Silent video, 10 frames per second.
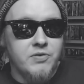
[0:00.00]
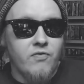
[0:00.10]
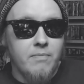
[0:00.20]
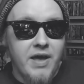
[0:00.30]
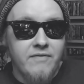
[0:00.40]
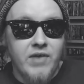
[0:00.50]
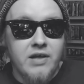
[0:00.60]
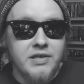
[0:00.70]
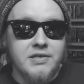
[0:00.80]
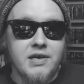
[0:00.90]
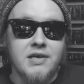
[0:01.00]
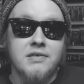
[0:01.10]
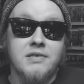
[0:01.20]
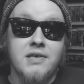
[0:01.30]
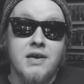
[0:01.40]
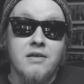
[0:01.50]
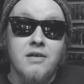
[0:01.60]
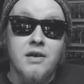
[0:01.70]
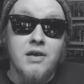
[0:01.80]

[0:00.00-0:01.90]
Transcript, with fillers: from that Valentine's sale.